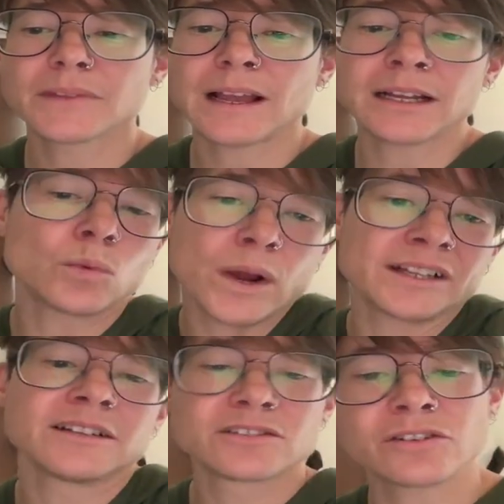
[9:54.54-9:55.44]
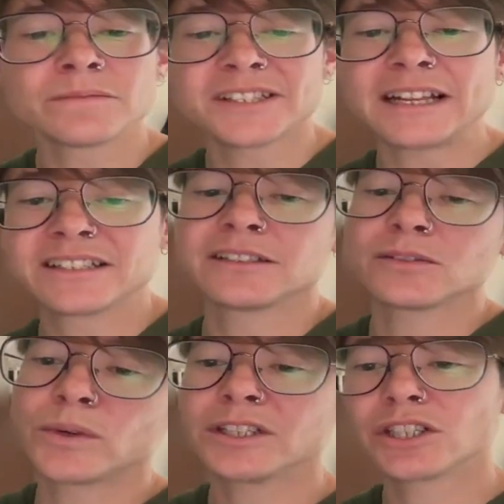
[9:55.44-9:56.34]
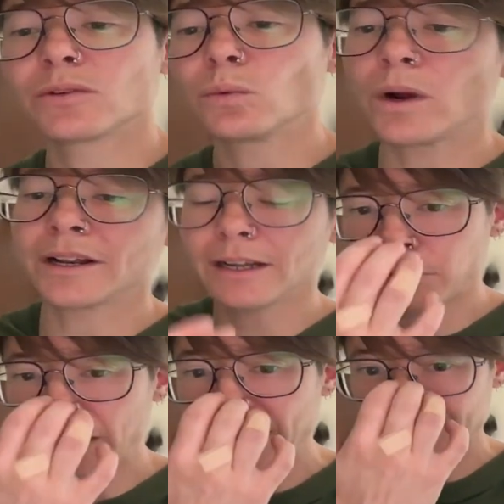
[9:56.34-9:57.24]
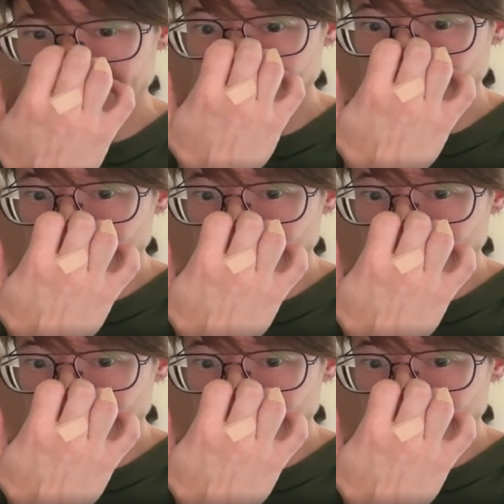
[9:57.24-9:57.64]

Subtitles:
under what circumstances which one applies.